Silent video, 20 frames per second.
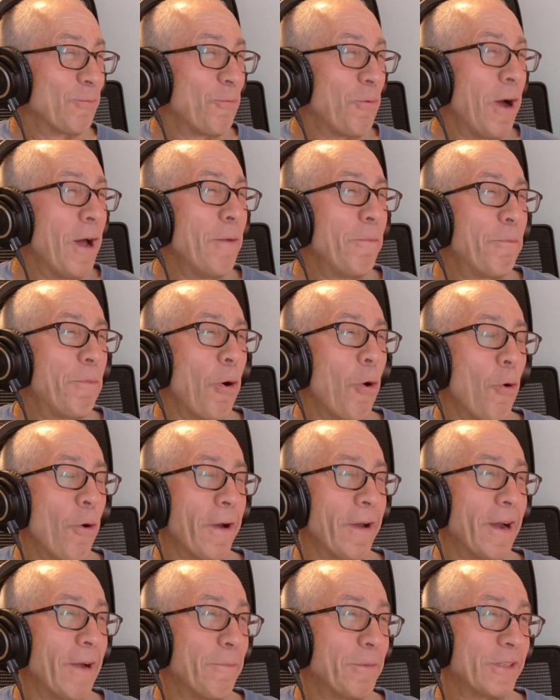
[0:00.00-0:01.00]
one
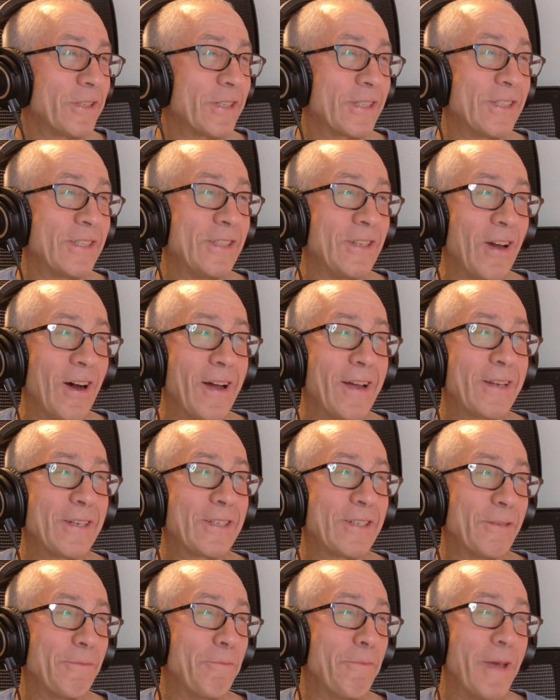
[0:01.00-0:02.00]
point I've been just
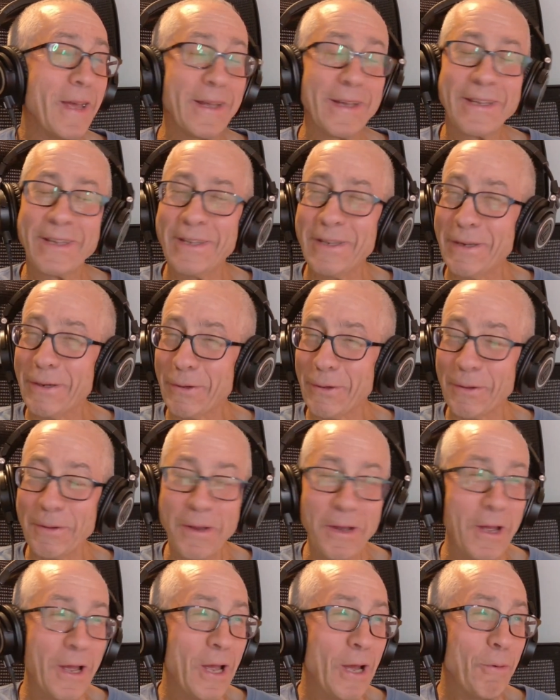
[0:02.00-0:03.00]
dying to make
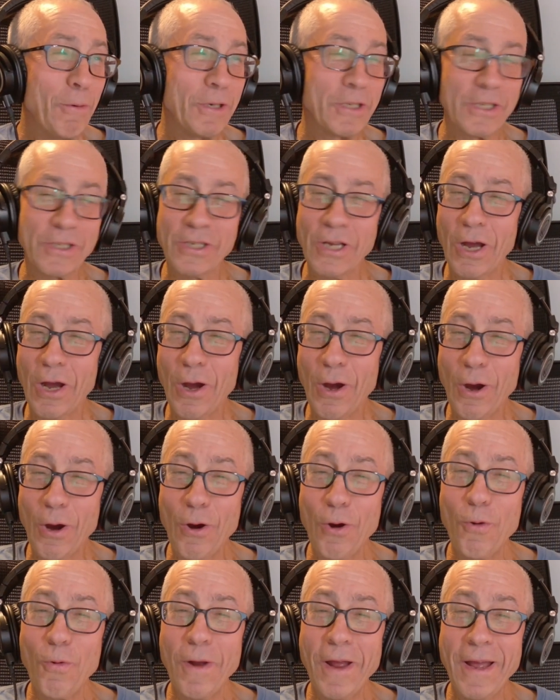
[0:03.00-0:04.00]
here, which is
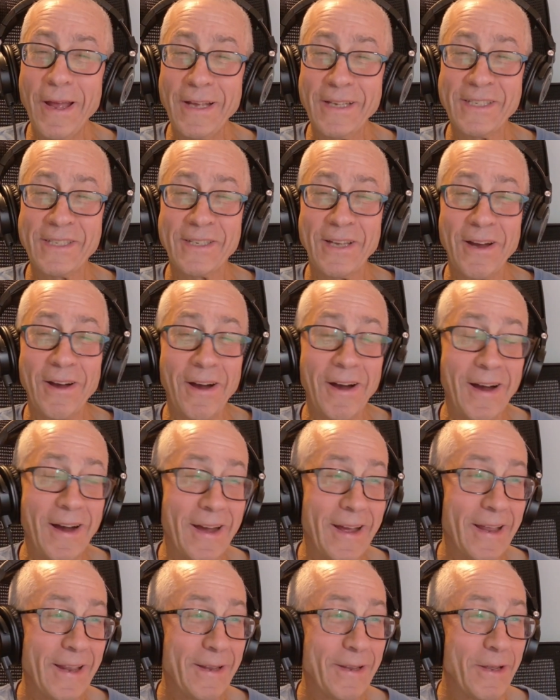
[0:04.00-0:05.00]

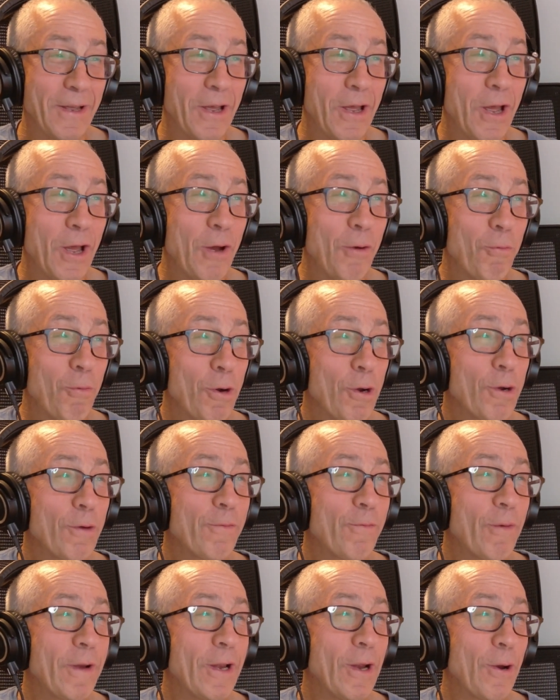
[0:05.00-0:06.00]
OSI.
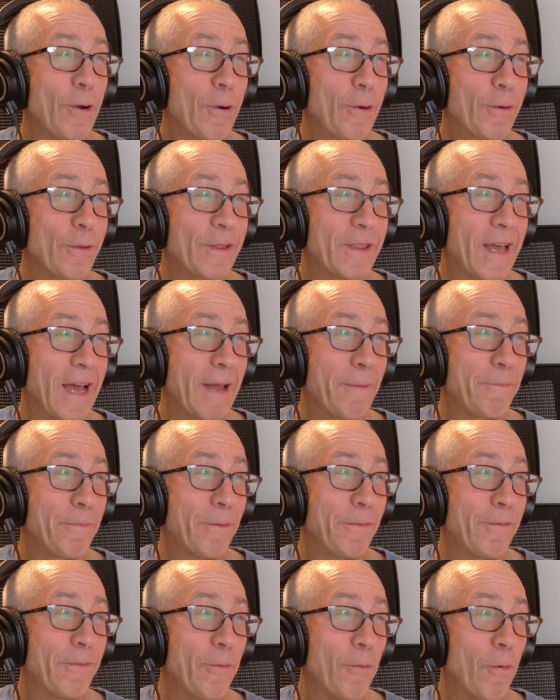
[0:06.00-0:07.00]
Where have we heard that
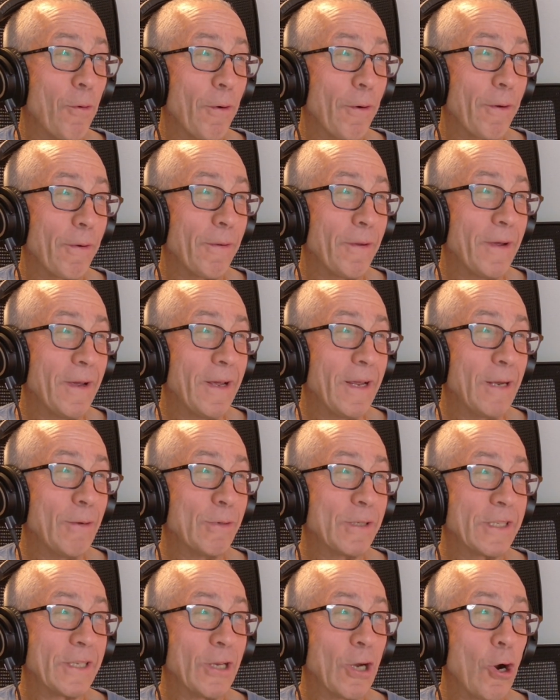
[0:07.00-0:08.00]
before?
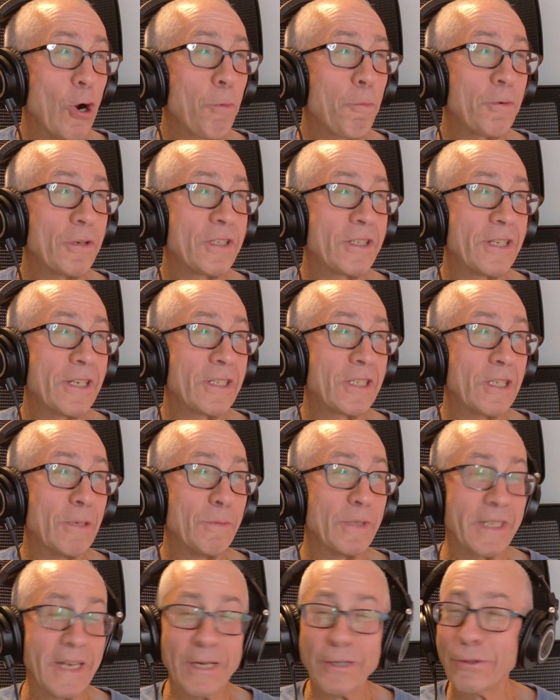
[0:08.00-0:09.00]
It was the open
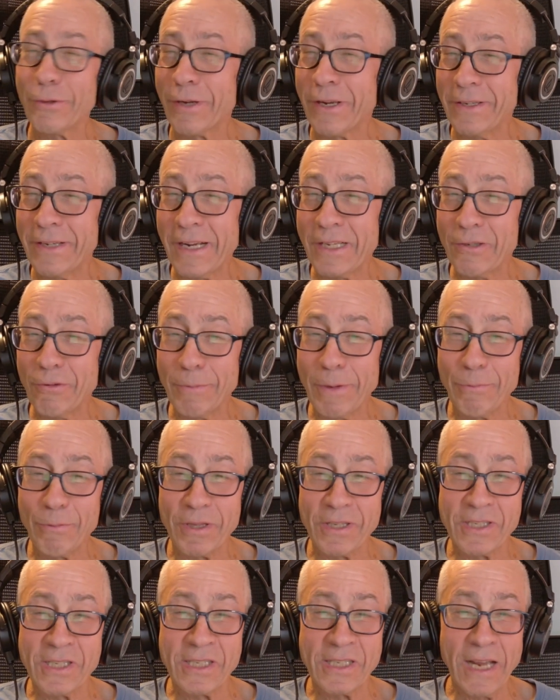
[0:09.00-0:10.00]
systems interconnect.
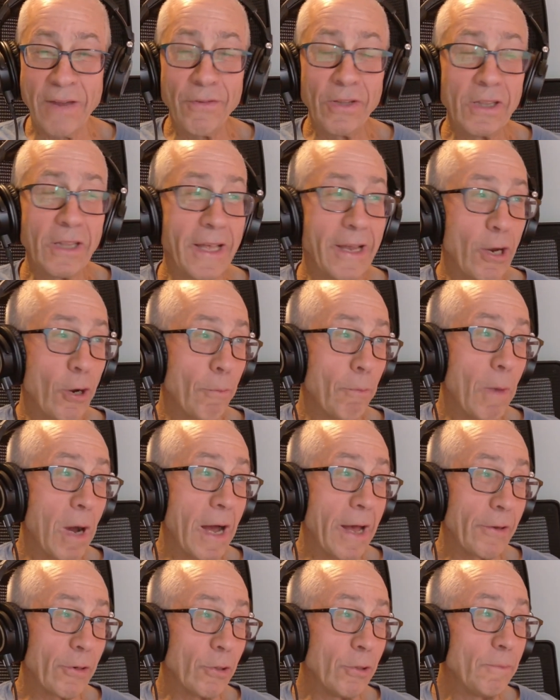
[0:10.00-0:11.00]
Remember the seven layer
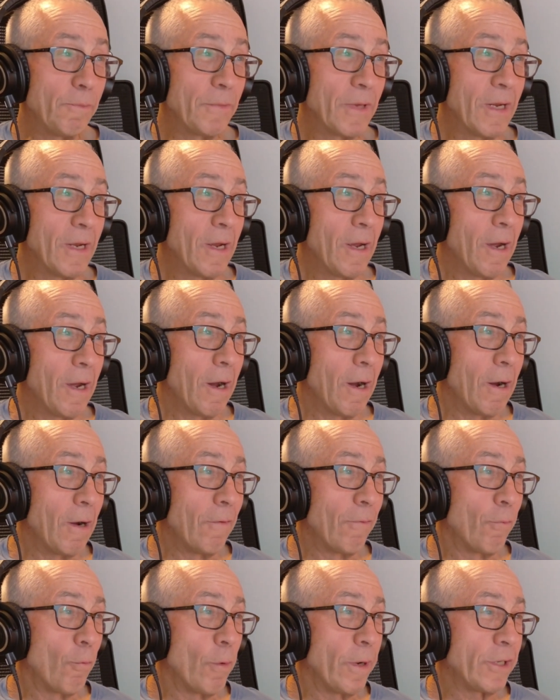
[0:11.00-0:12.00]
model,
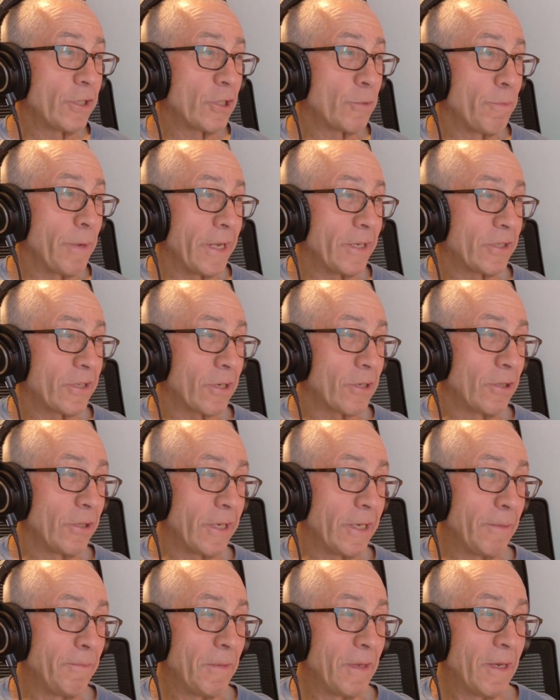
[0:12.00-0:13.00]
of which
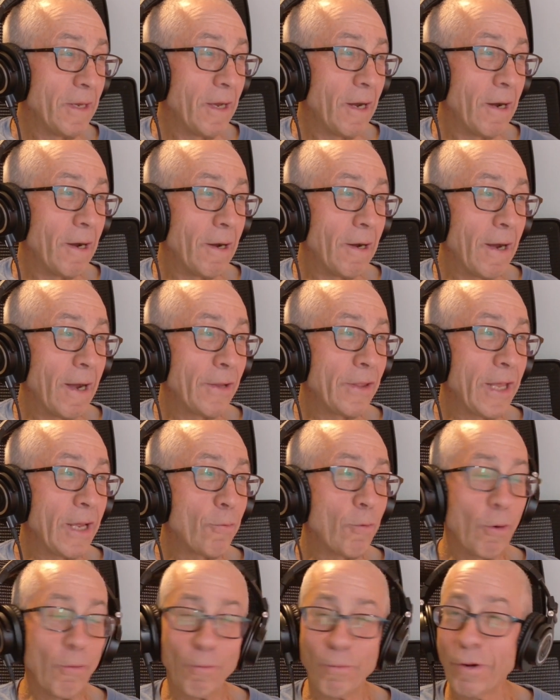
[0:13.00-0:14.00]
basically uh, I
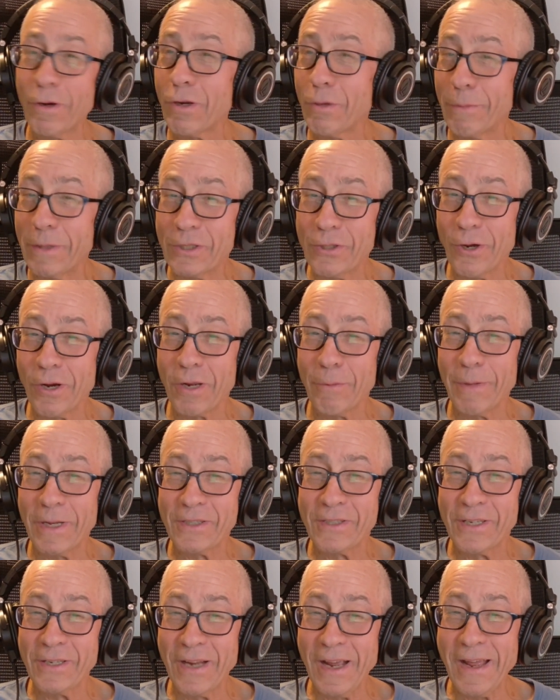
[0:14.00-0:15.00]
think what we're going to be talking
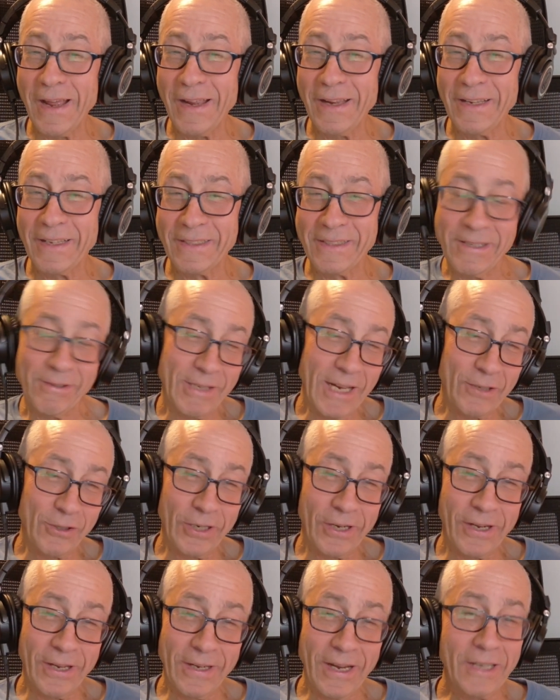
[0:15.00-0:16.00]
about today, there's
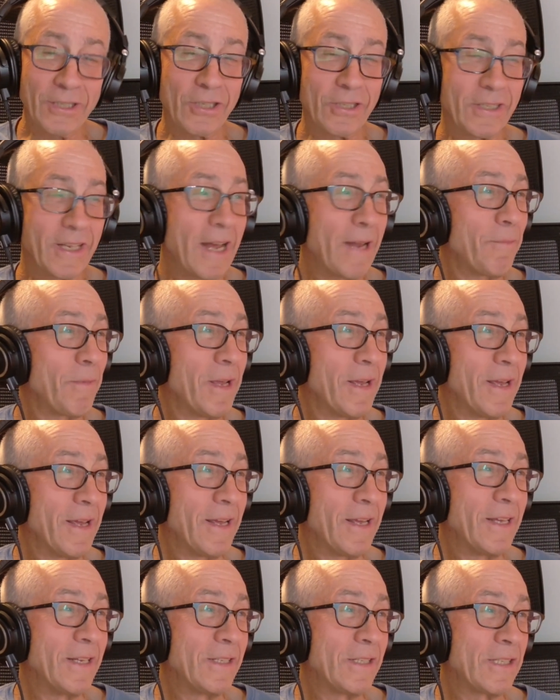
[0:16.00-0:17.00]
actually a connection that
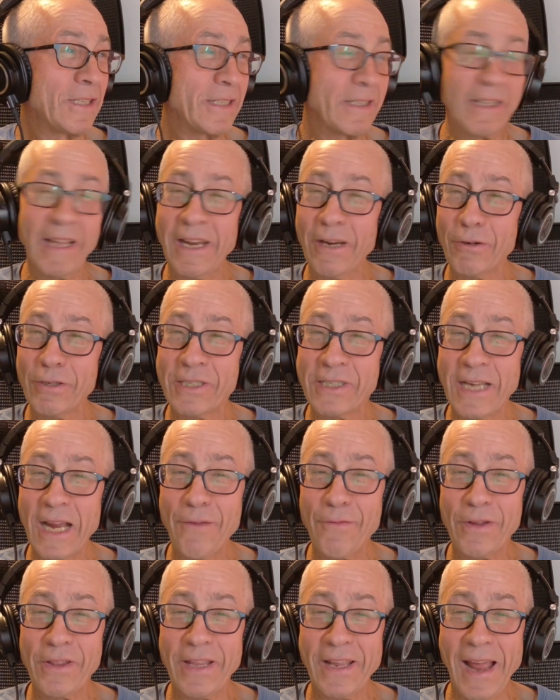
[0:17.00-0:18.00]
is layer
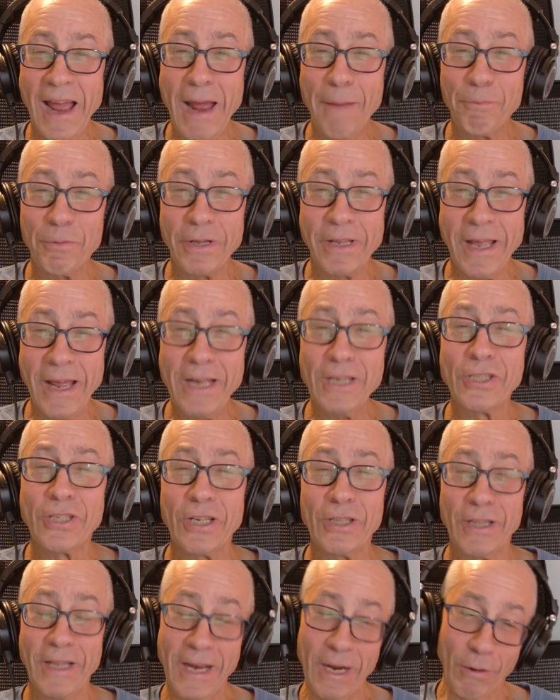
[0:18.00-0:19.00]
seven, the
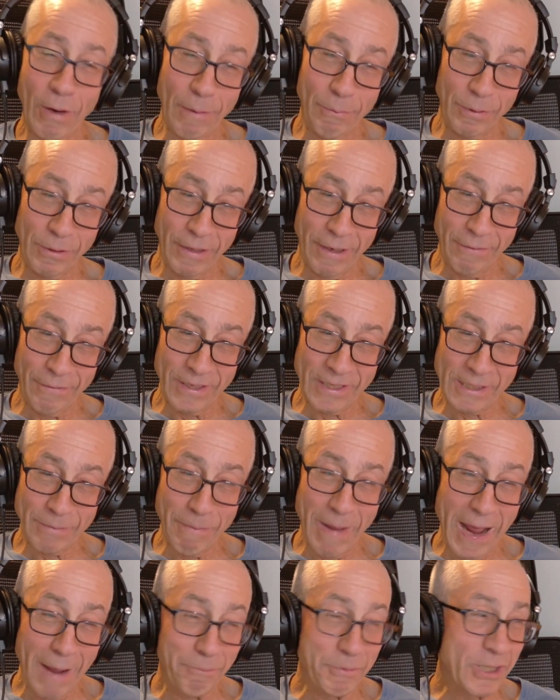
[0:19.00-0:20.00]
application layer, I believe mm, this
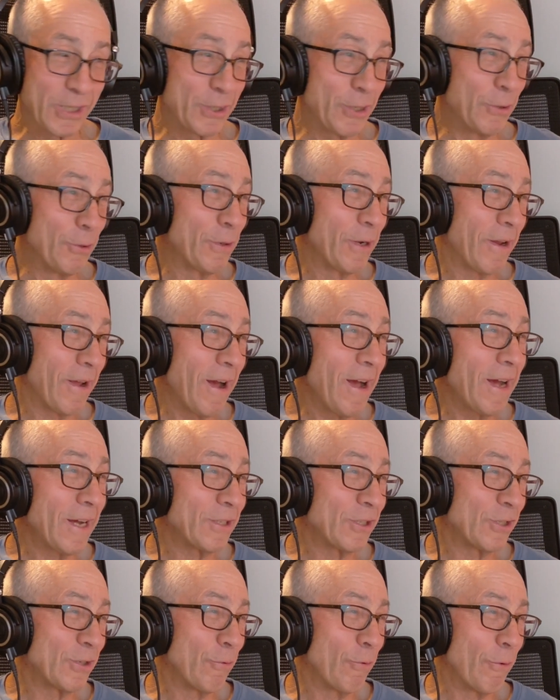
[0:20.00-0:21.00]
maps yeah. to.
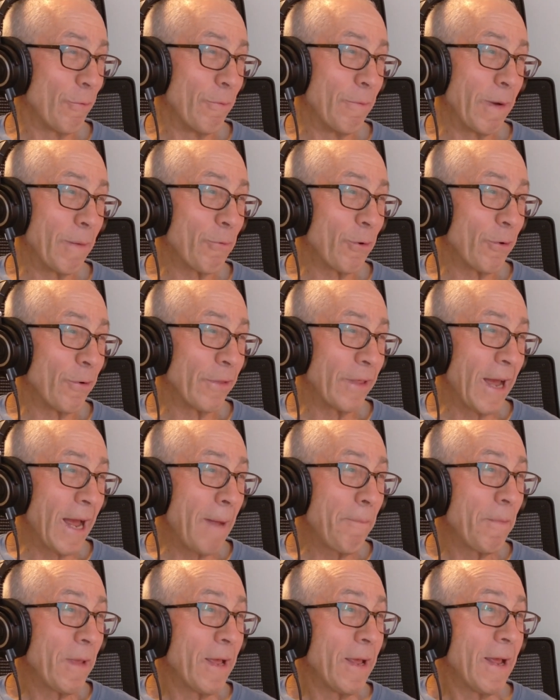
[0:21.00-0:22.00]
Gosh, do we remember all
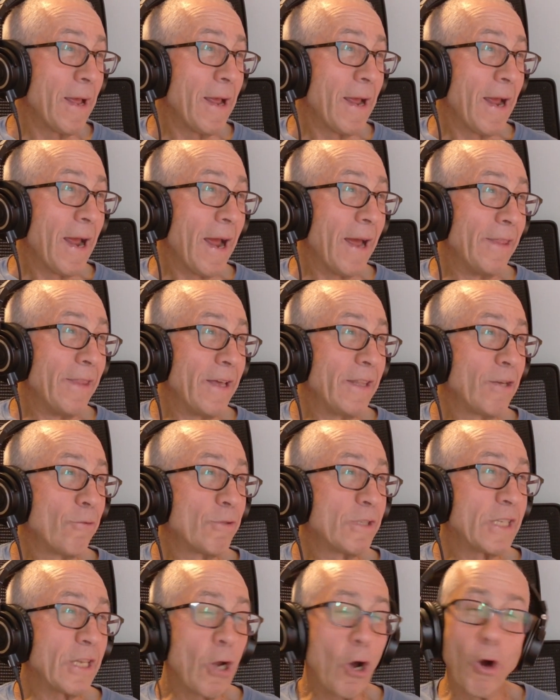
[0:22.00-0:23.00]
that? And then there
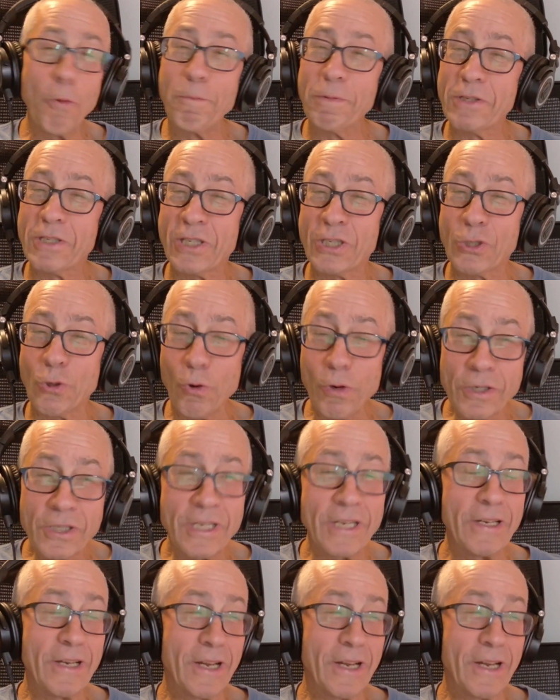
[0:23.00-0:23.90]
was the open source